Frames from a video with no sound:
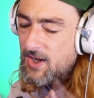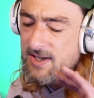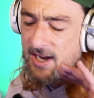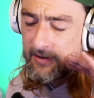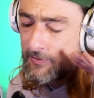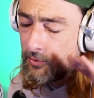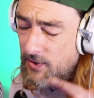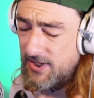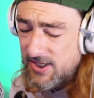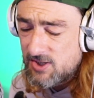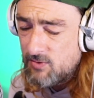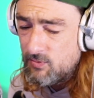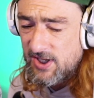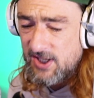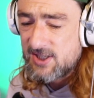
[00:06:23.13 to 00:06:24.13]
Now, for
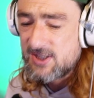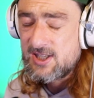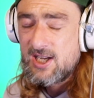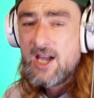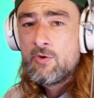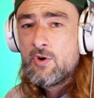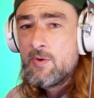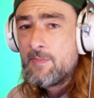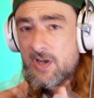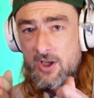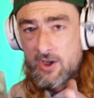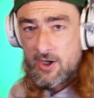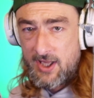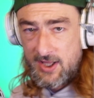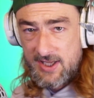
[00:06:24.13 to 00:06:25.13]
weeks and weeks, we've
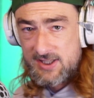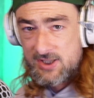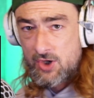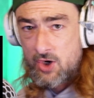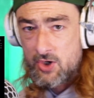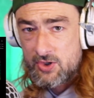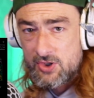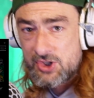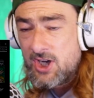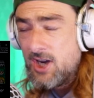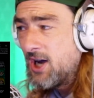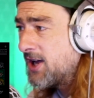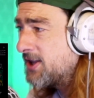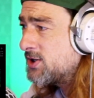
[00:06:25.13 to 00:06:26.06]
been learning these songs.